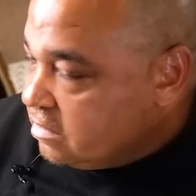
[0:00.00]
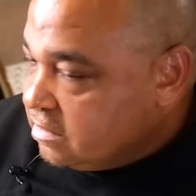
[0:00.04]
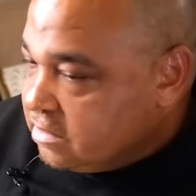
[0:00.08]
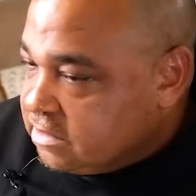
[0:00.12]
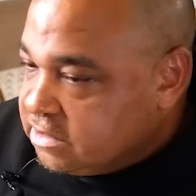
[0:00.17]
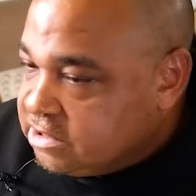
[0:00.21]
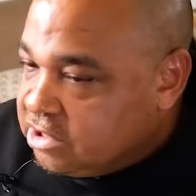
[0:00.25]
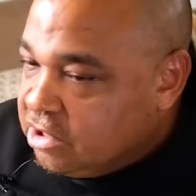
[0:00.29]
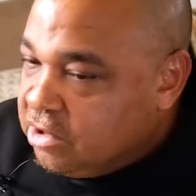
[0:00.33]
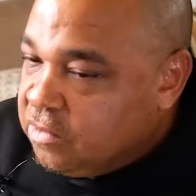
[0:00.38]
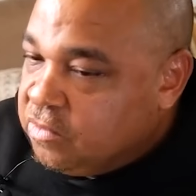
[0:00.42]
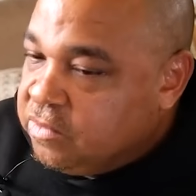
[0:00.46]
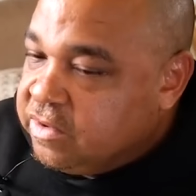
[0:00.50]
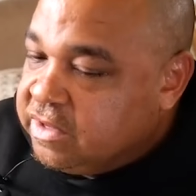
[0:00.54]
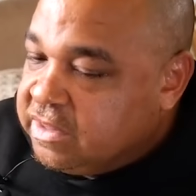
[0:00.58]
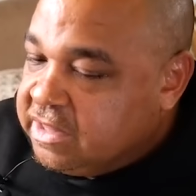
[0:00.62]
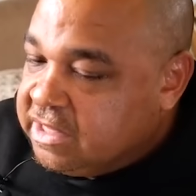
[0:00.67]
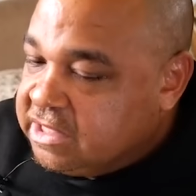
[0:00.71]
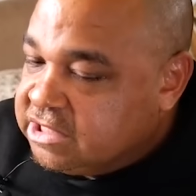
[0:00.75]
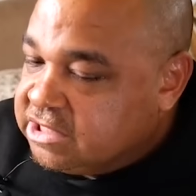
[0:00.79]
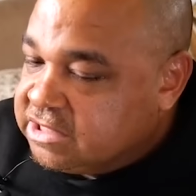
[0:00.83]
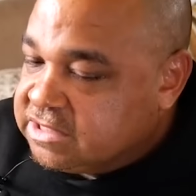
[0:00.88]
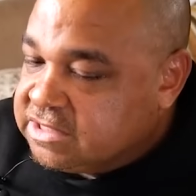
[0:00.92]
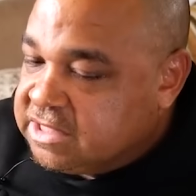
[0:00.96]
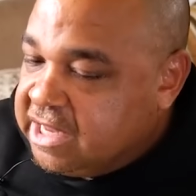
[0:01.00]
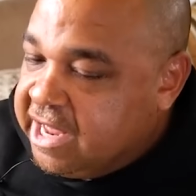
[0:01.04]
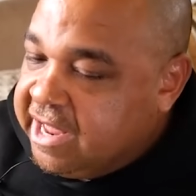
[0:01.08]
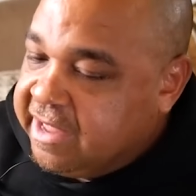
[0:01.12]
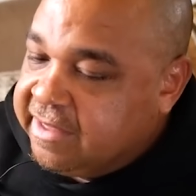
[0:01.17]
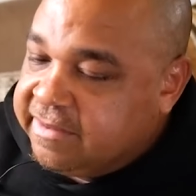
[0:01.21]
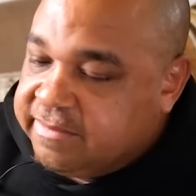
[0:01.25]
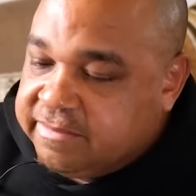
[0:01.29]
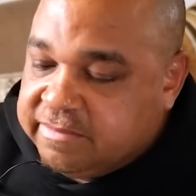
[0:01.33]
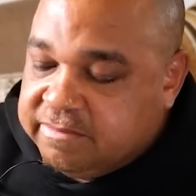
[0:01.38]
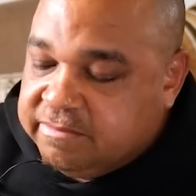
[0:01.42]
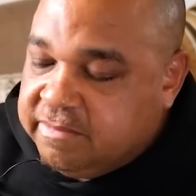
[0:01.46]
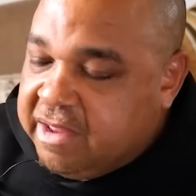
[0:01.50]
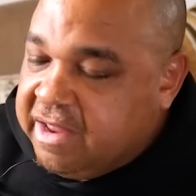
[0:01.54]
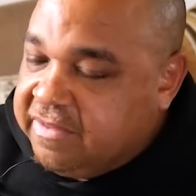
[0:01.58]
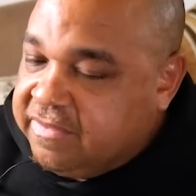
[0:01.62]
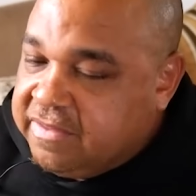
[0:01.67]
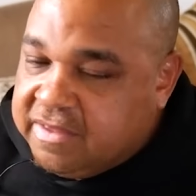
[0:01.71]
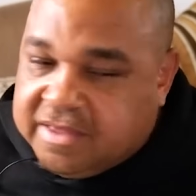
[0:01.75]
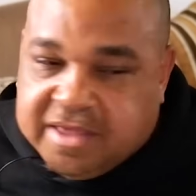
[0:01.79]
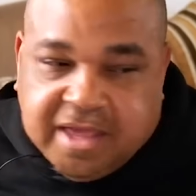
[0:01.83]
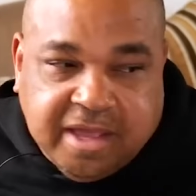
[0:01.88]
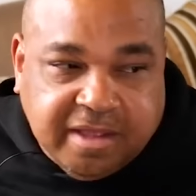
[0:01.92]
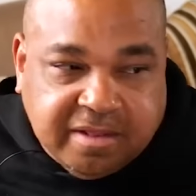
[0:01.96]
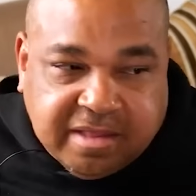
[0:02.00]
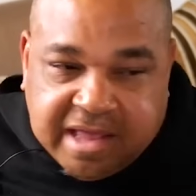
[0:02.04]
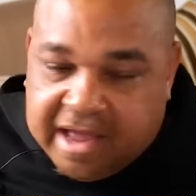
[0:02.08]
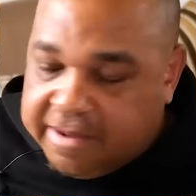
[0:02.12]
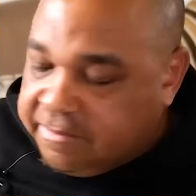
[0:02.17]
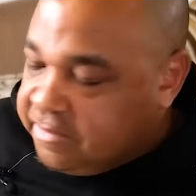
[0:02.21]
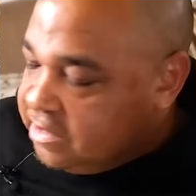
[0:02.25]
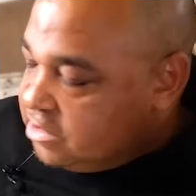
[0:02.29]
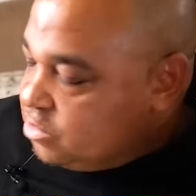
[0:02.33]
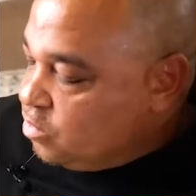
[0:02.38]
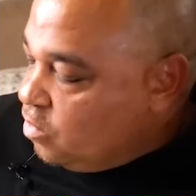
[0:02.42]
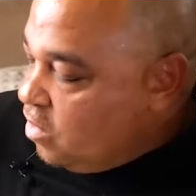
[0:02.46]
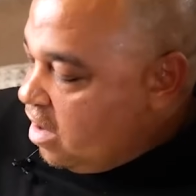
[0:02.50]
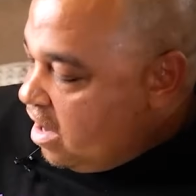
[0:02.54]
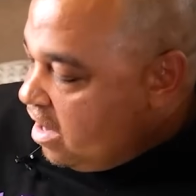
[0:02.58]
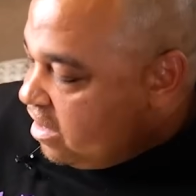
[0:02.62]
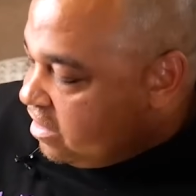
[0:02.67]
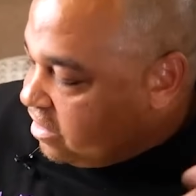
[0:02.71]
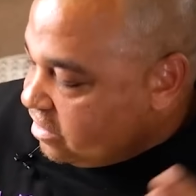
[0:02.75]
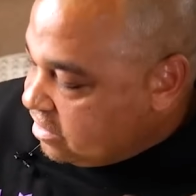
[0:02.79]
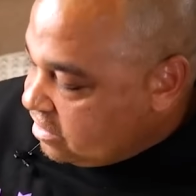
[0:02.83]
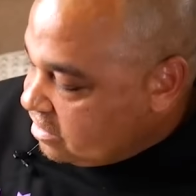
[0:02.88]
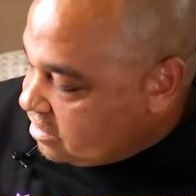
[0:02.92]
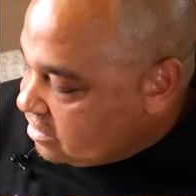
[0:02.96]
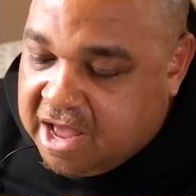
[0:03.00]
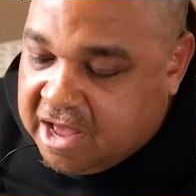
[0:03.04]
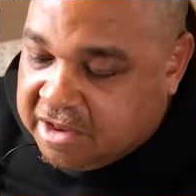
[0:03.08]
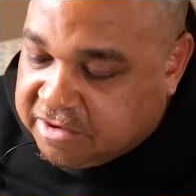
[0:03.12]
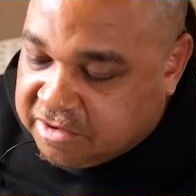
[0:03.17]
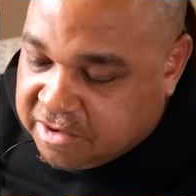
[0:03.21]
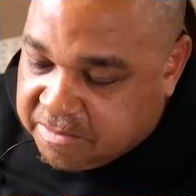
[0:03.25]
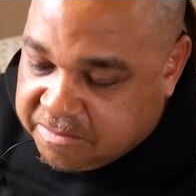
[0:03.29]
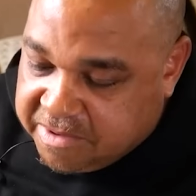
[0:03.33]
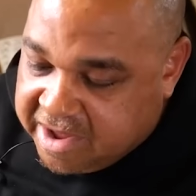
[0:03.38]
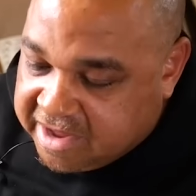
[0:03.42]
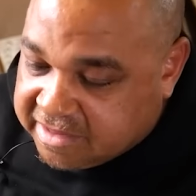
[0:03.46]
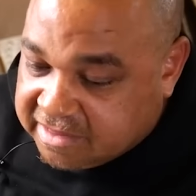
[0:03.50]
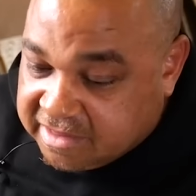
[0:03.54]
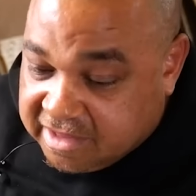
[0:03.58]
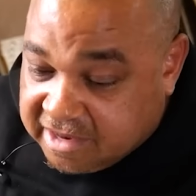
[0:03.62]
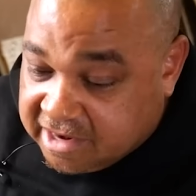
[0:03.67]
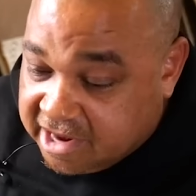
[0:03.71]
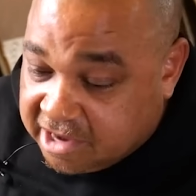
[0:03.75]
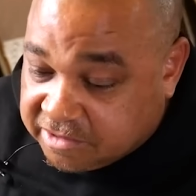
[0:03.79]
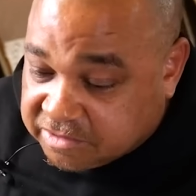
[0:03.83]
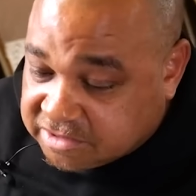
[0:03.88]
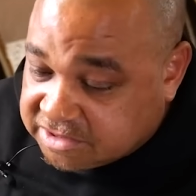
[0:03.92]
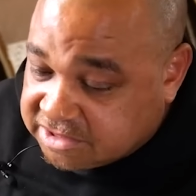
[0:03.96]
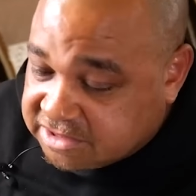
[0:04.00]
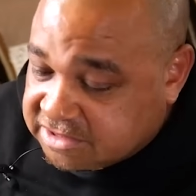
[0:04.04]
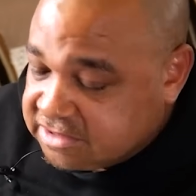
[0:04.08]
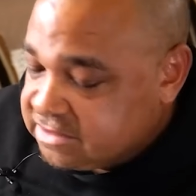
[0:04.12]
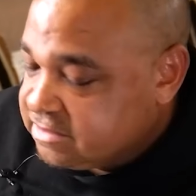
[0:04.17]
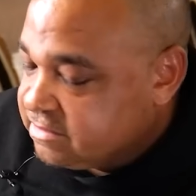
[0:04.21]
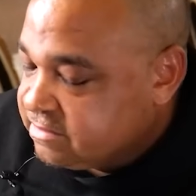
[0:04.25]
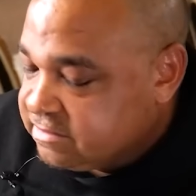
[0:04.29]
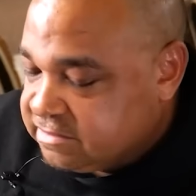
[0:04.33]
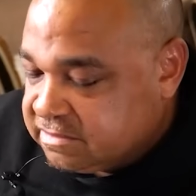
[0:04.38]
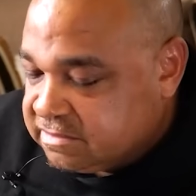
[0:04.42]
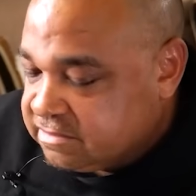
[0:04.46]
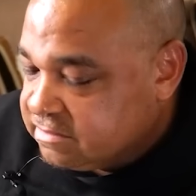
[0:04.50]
So it really just like made the kick that much wider. I don't know, back then I was just